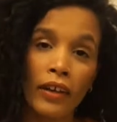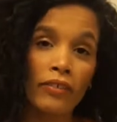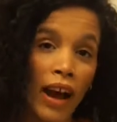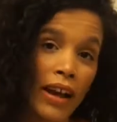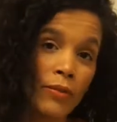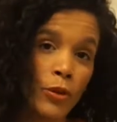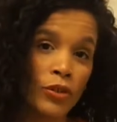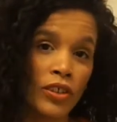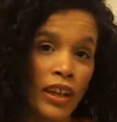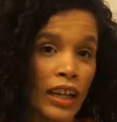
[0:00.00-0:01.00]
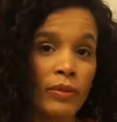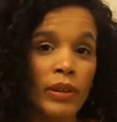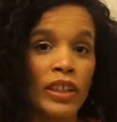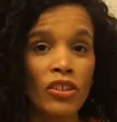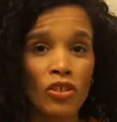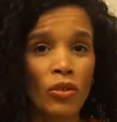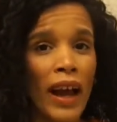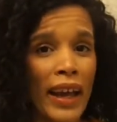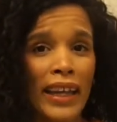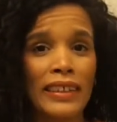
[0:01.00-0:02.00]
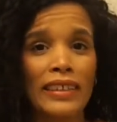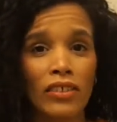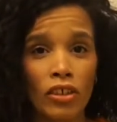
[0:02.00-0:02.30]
5 uses out of it. Do I hate this?